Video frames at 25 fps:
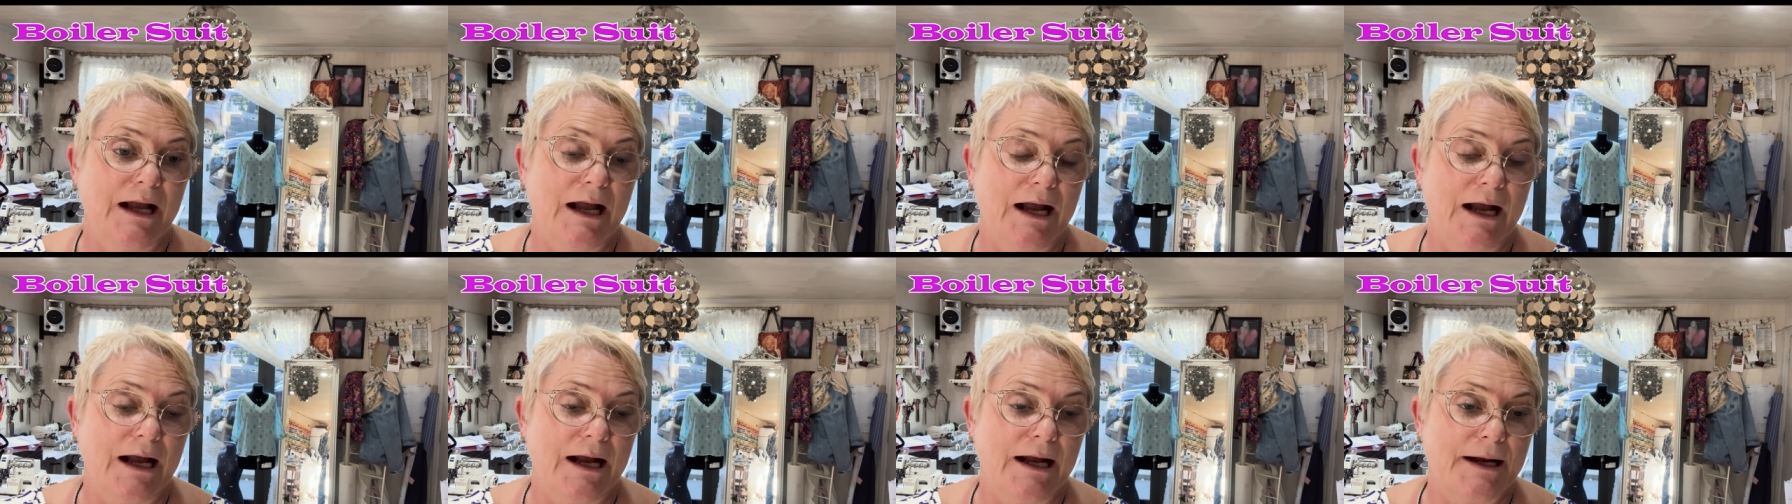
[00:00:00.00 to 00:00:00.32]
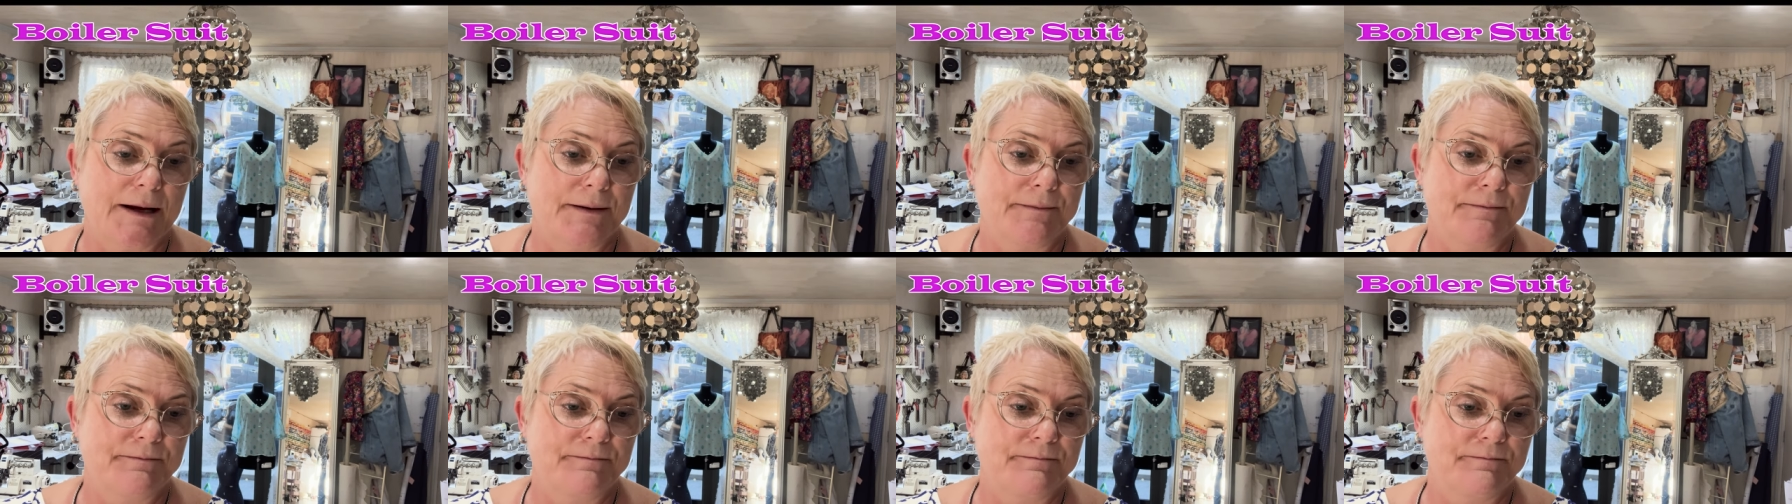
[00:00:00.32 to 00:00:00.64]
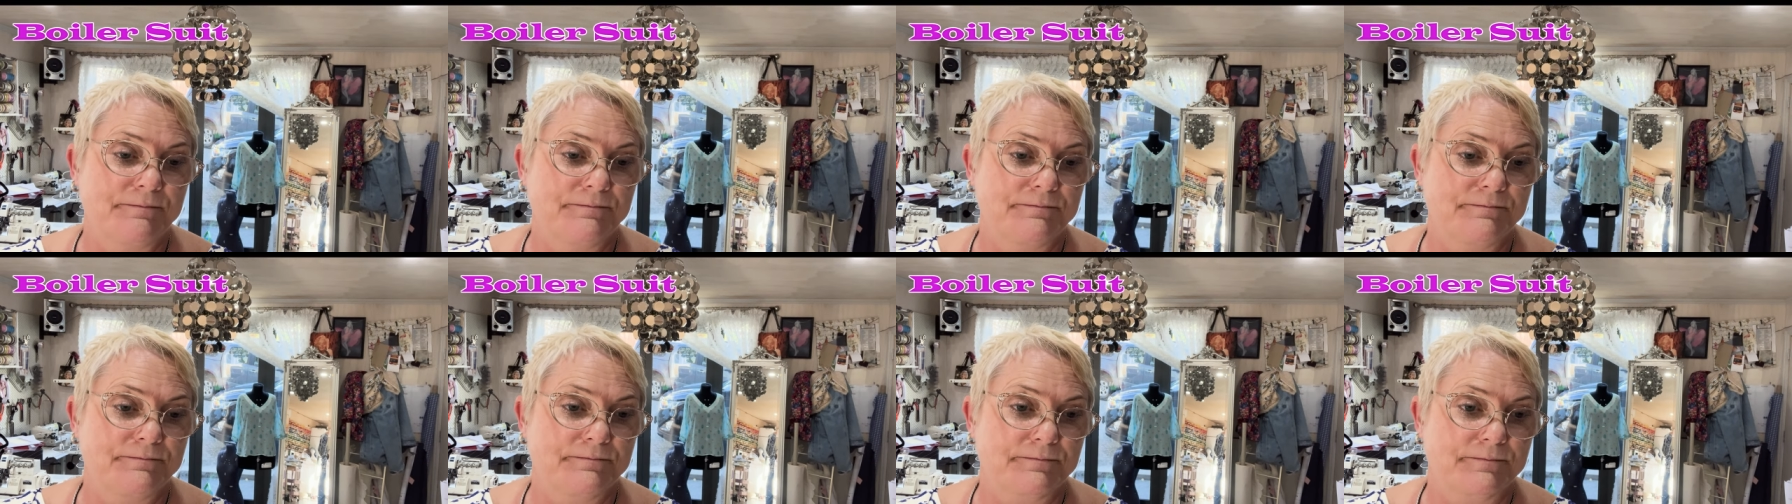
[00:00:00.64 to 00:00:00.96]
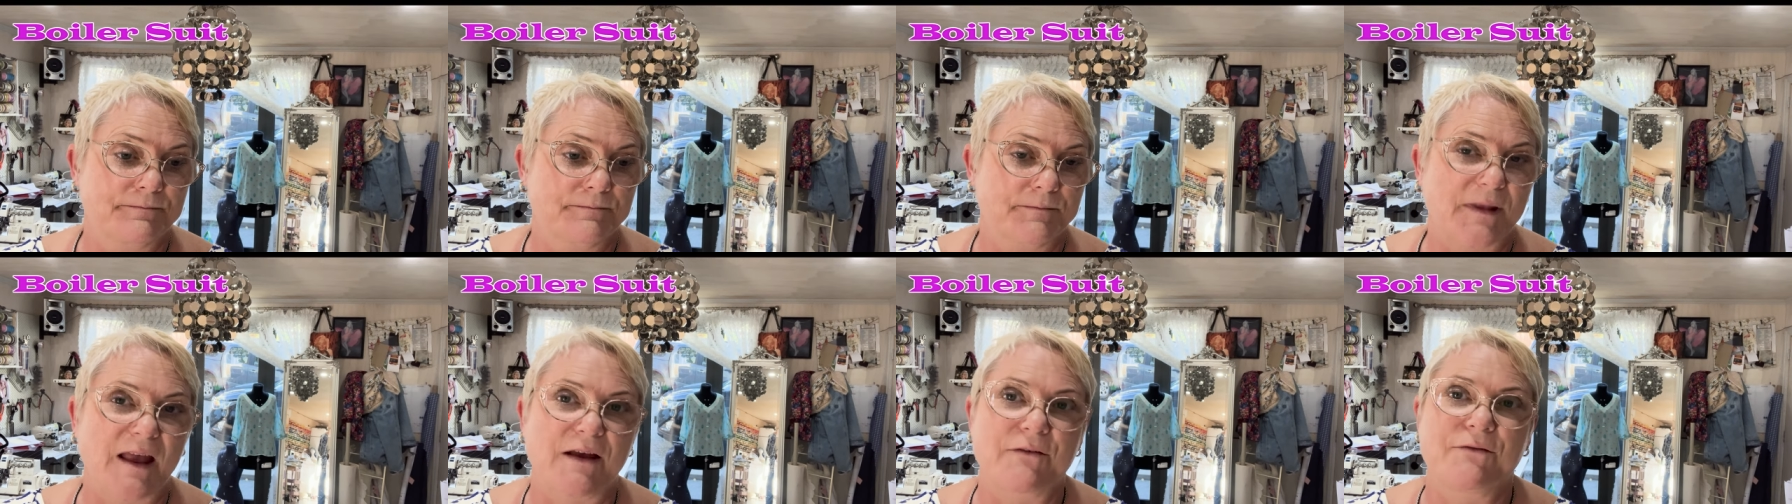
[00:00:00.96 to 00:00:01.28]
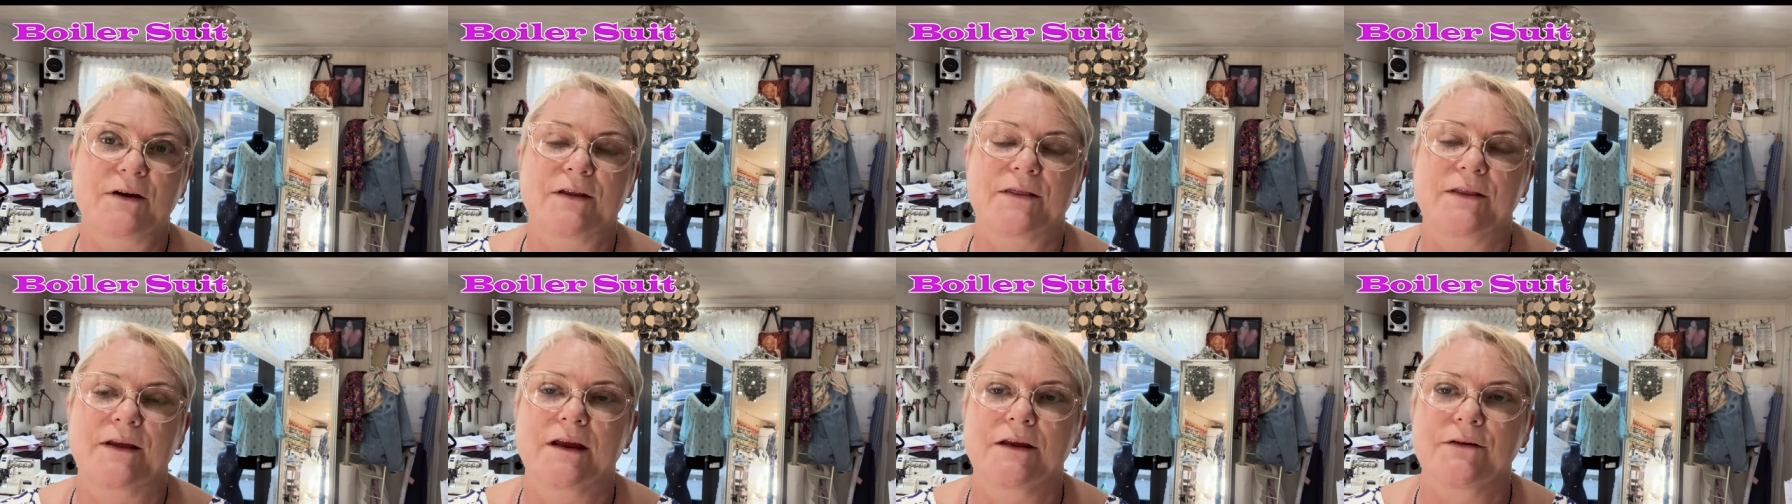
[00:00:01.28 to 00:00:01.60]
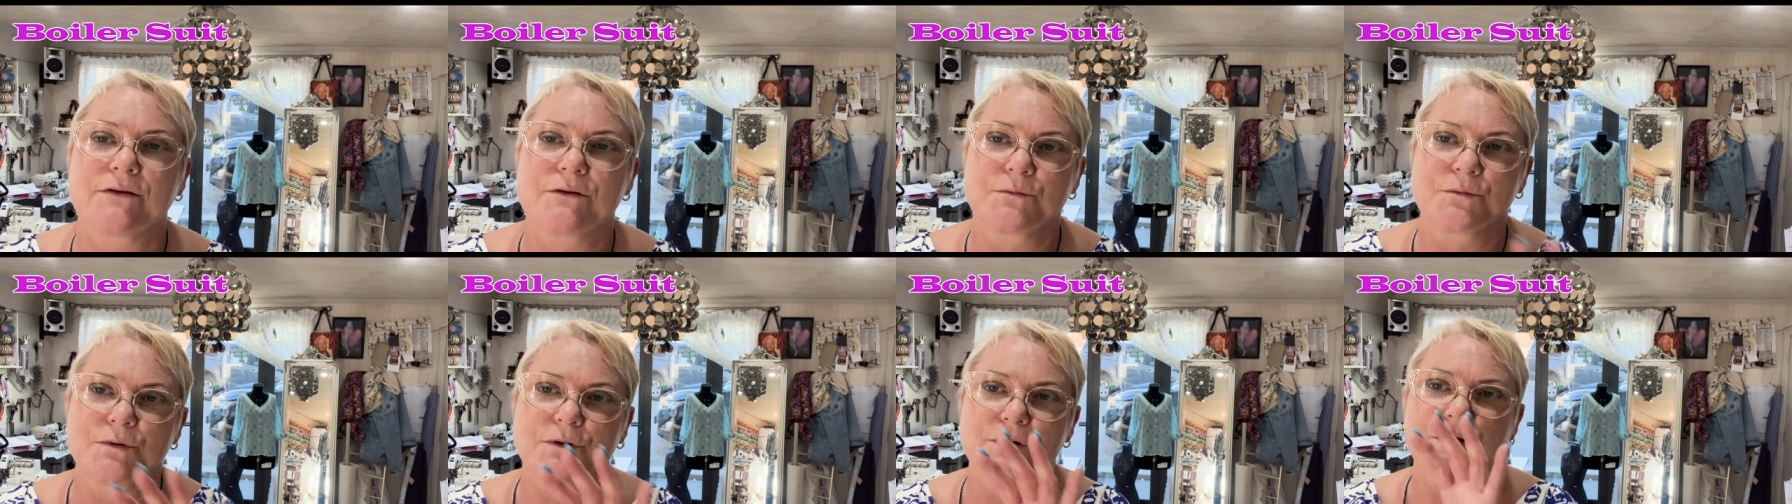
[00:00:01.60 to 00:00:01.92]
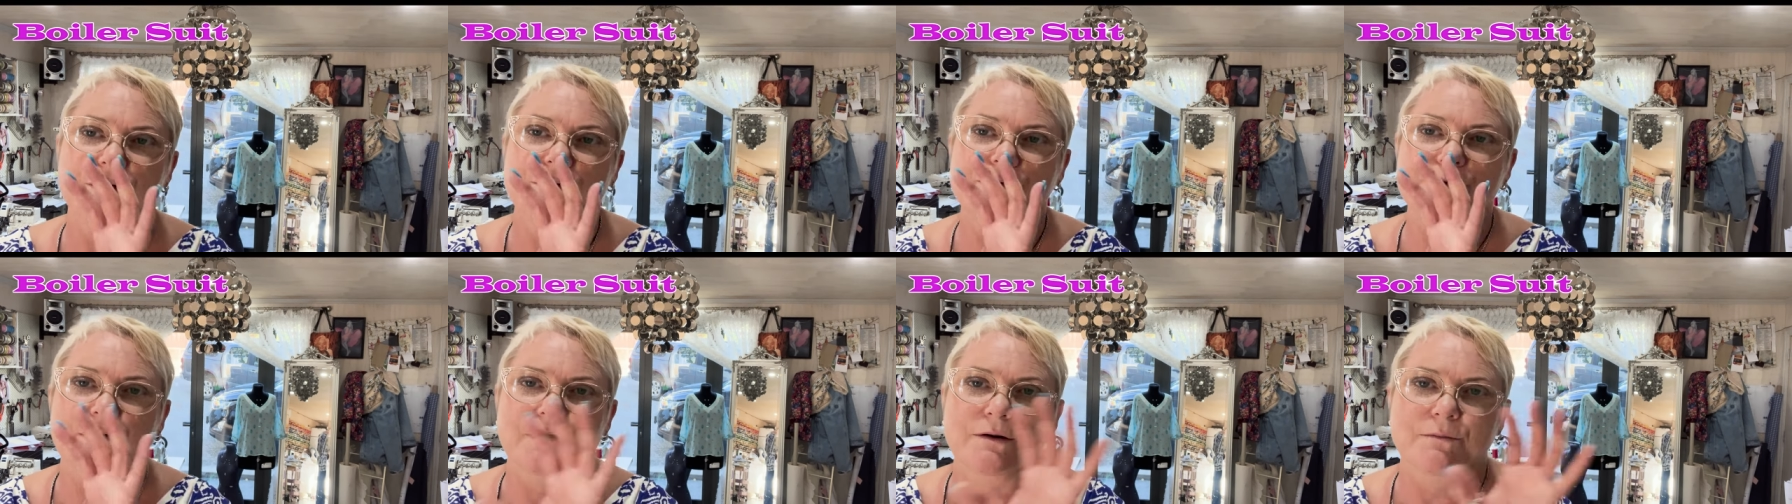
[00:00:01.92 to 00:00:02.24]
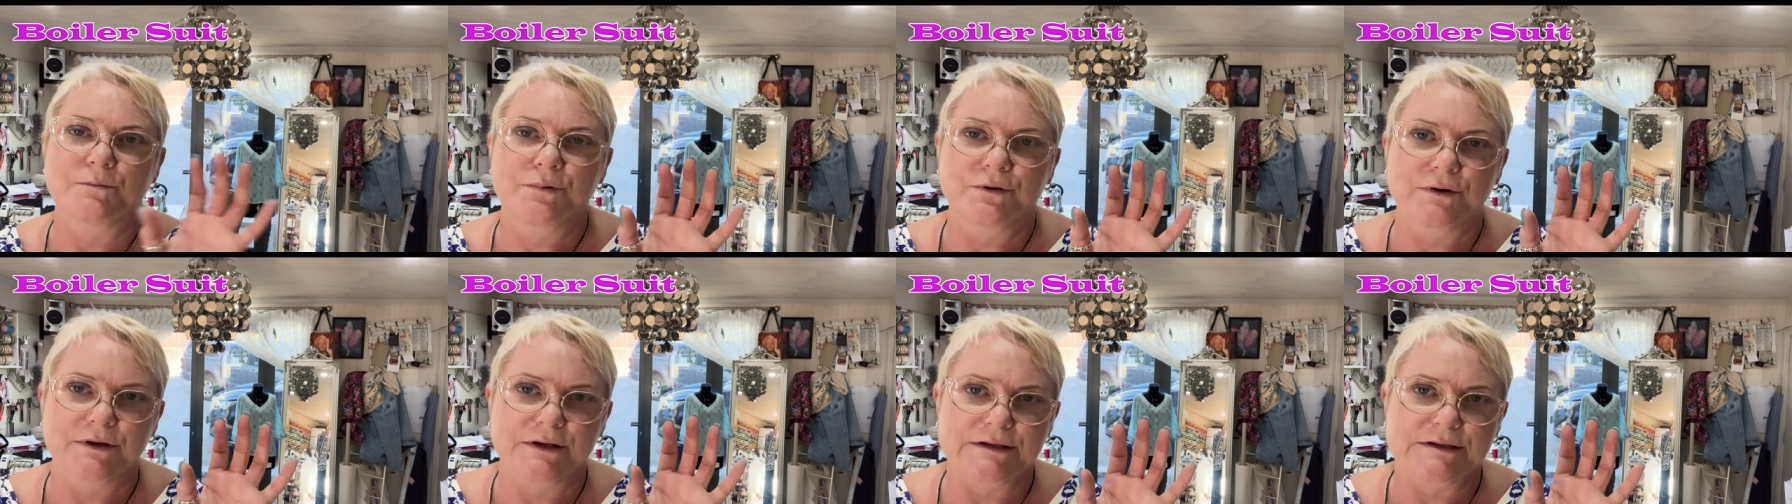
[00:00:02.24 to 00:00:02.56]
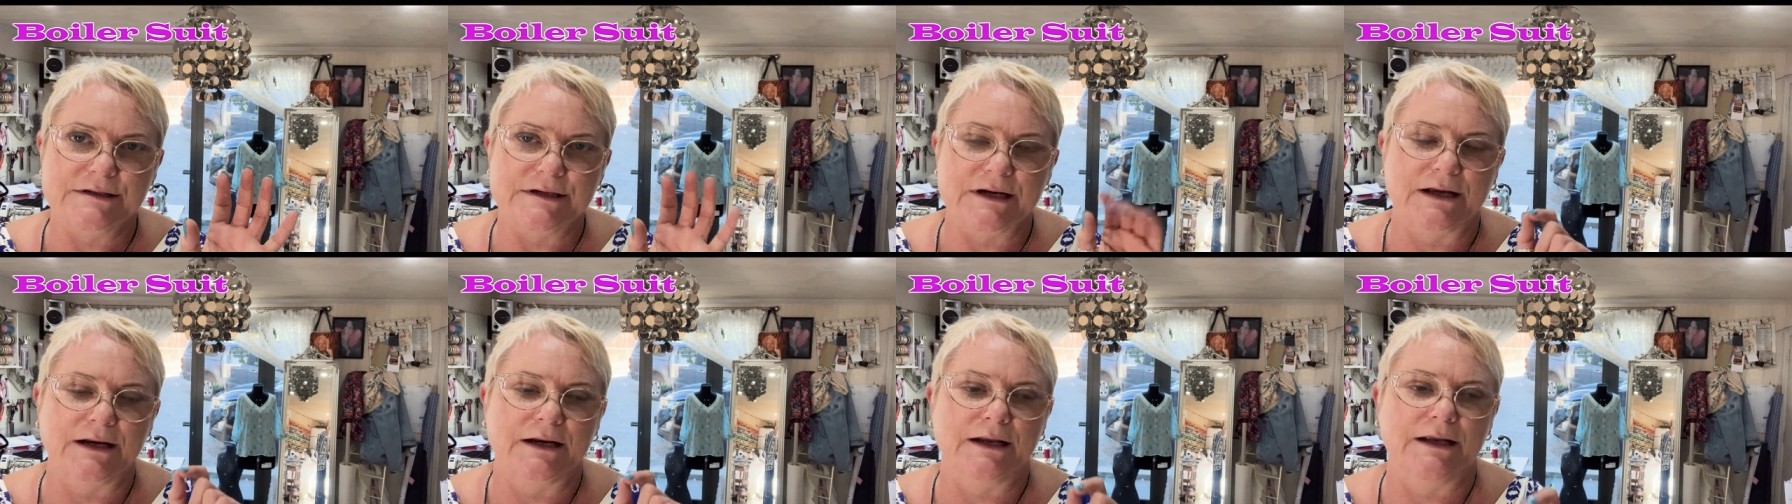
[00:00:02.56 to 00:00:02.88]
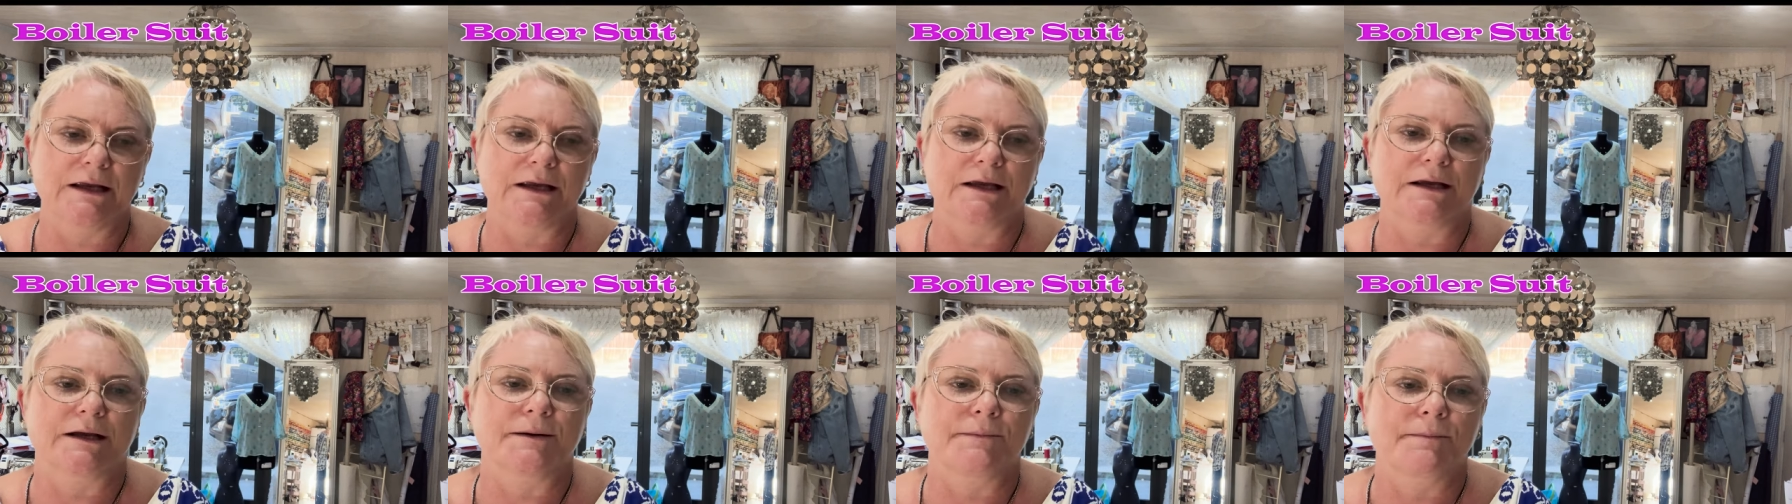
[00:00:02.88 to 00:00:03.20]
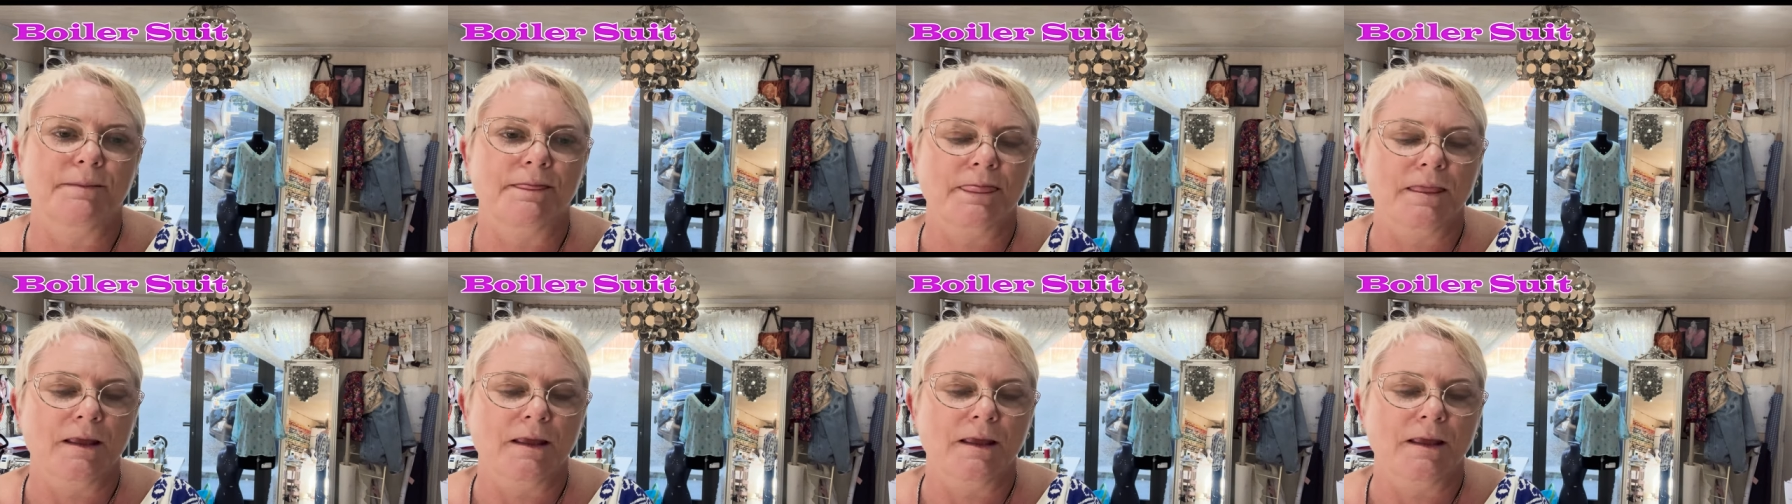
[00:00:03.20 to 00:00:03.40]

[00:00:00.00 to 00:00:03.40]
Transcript: If I think of the word, I'll put it down here.